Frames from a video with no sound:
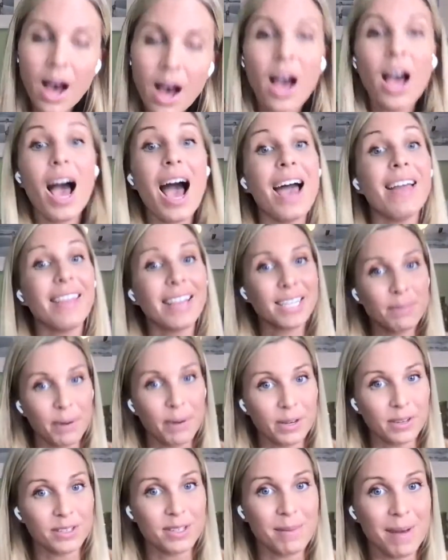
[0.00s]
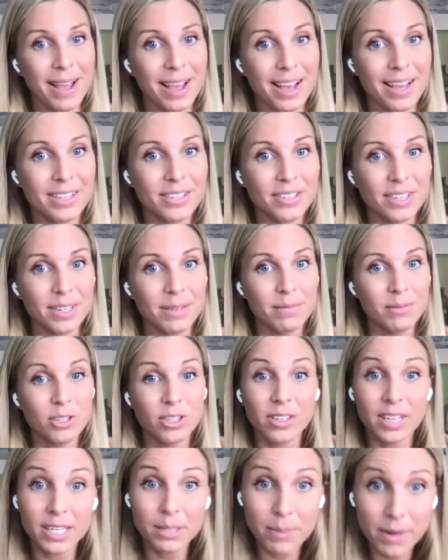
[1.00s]
I like sprinkles on my ice cream. Do you
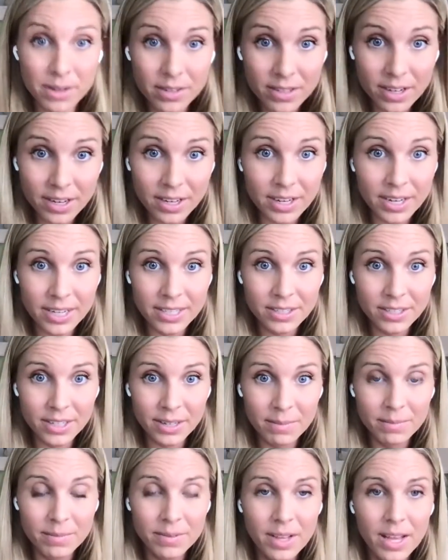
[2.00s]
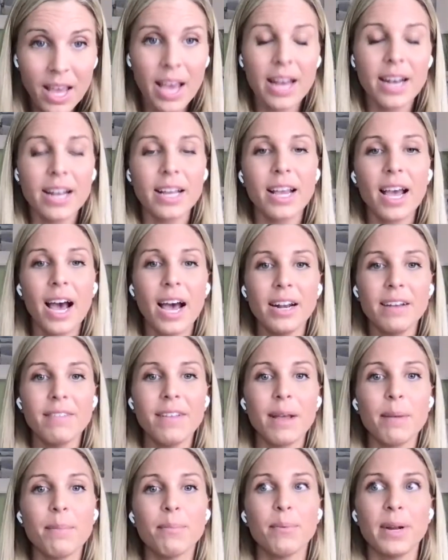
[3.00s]
like sprinkles on your ice cream? And it kind of
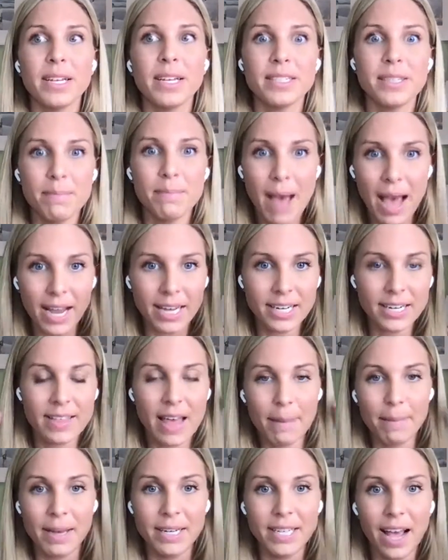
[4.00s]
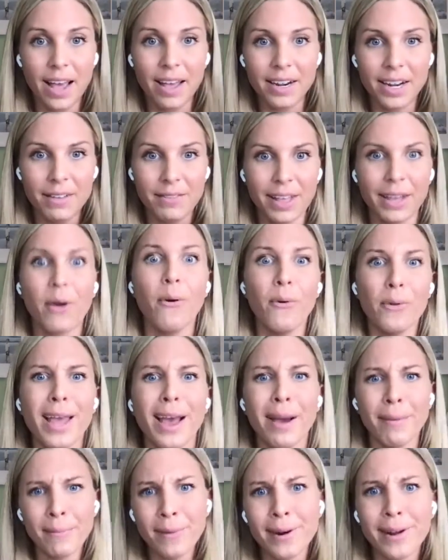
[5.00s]
like brings them back into that mentality of like, oh yeah,
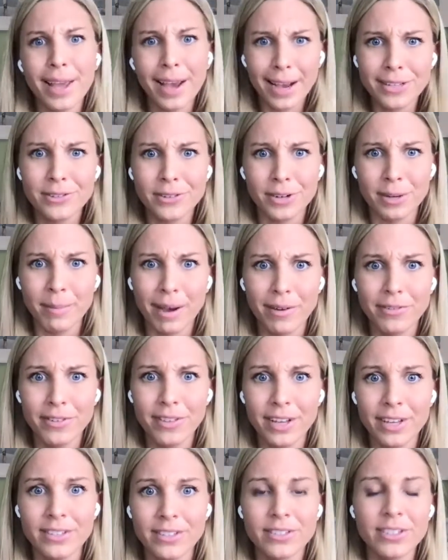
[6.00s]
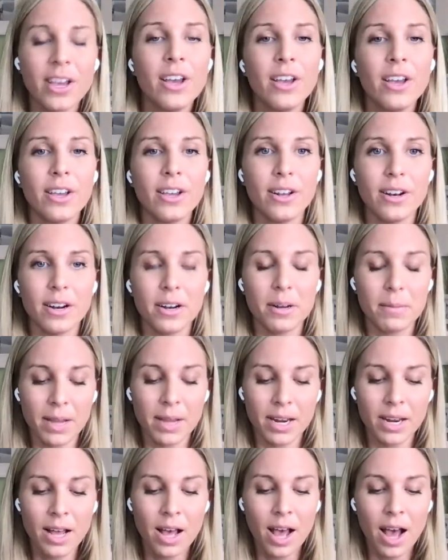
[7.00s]
I'm going to get ice cream after this. You know what I
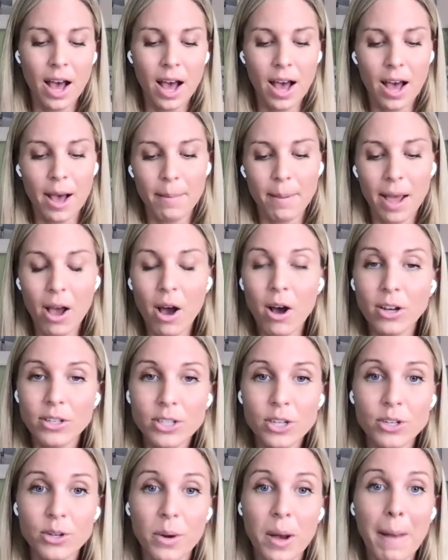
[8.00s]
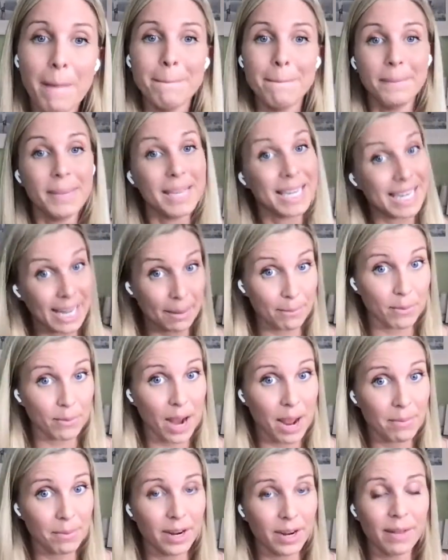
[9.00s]
mean? I also do immediate
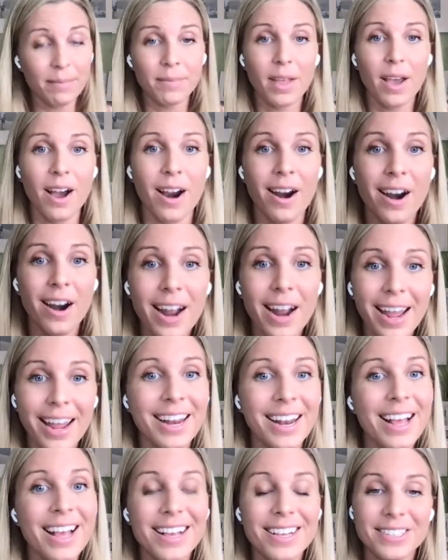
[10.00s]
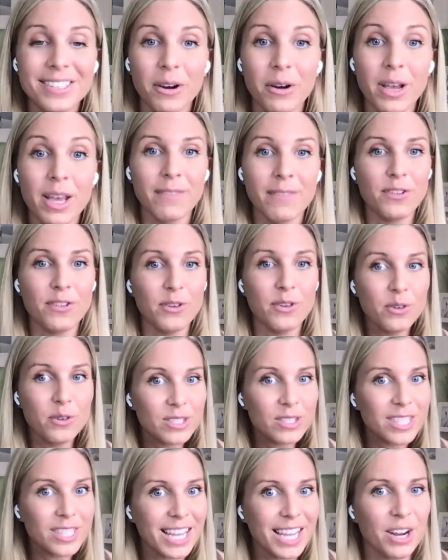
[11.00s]
bribery. All right. So if you
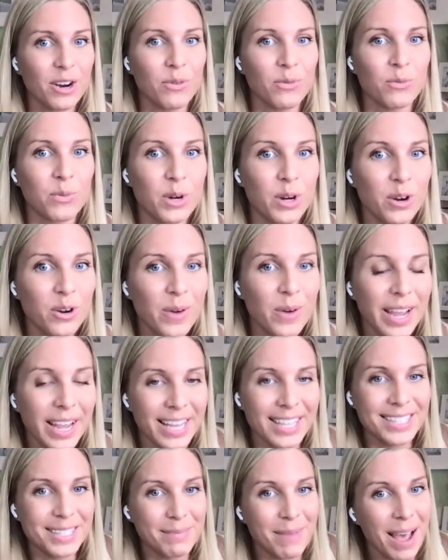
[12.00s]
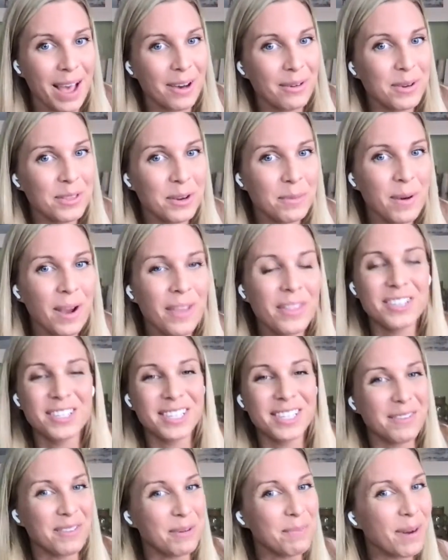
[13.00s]
sit here real quick and smile with your brother, just
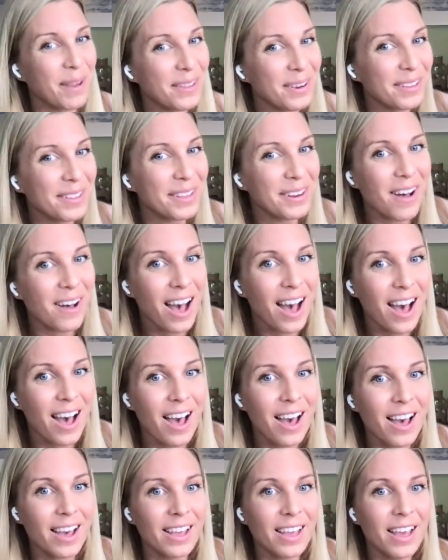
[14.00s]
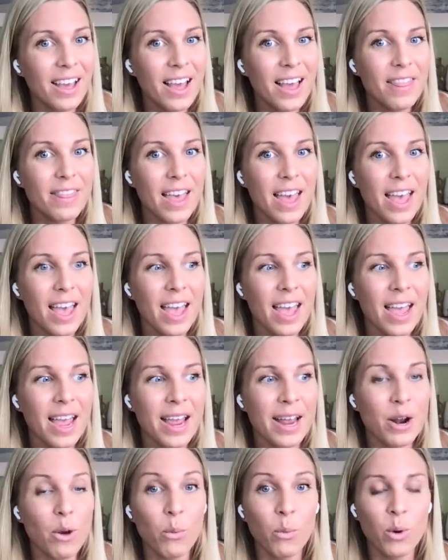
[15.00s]
give your brother a little hug,
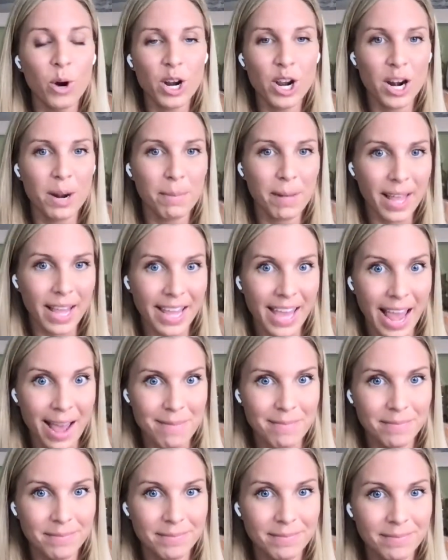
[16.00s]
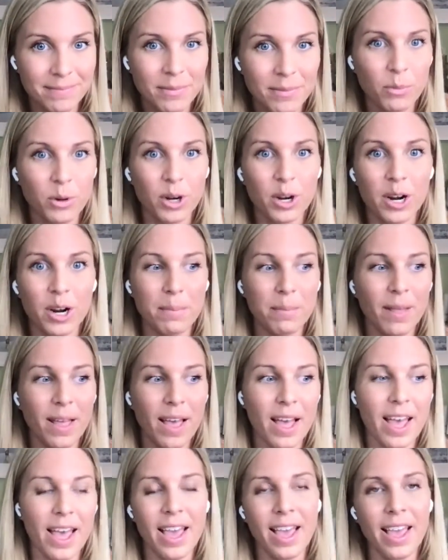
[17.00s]
then we're going to play a game. We're going to
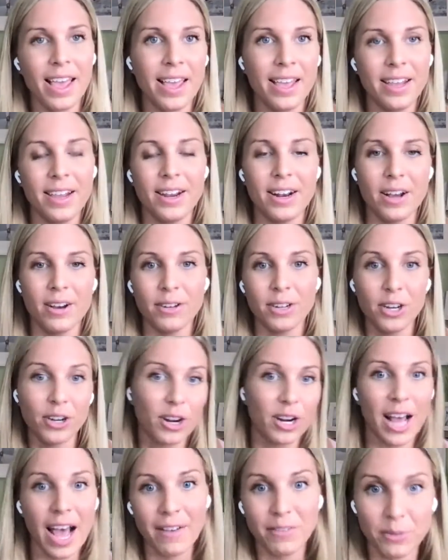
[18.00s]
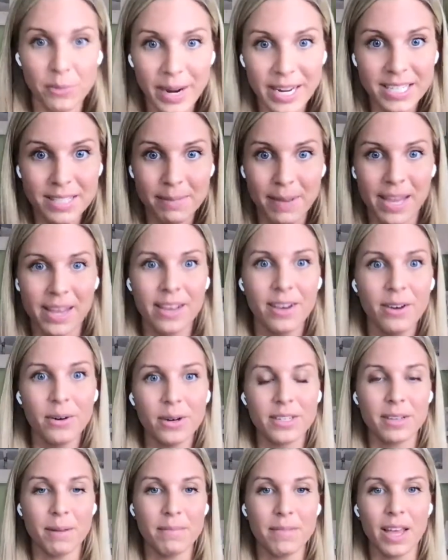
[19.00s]
play, you're going to have to race me
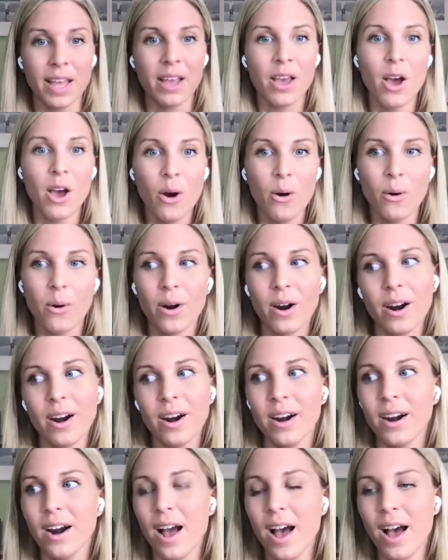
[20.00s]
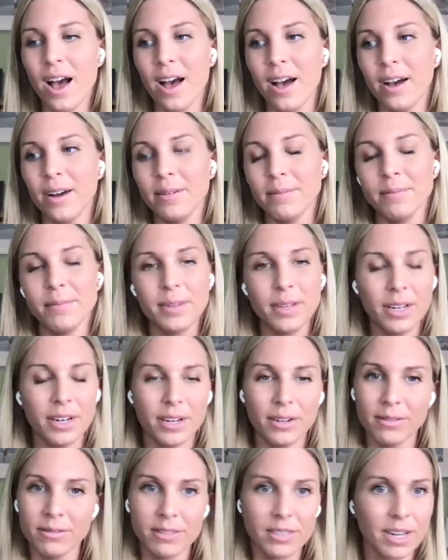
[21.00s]
or something, or,
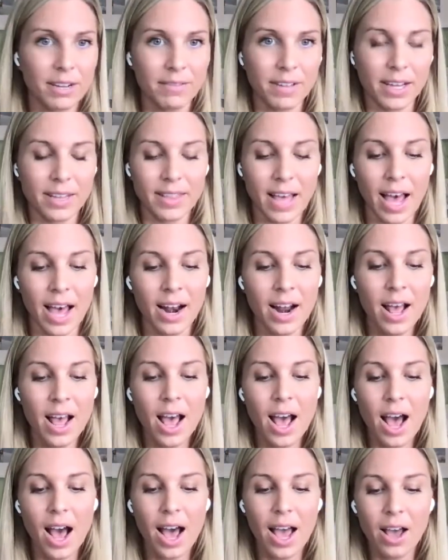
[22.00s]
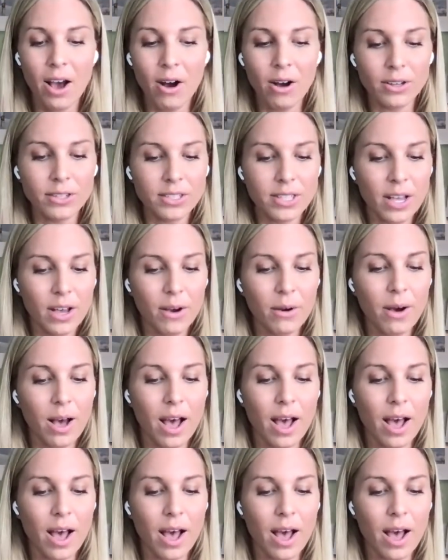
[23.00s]
stuff like that. I also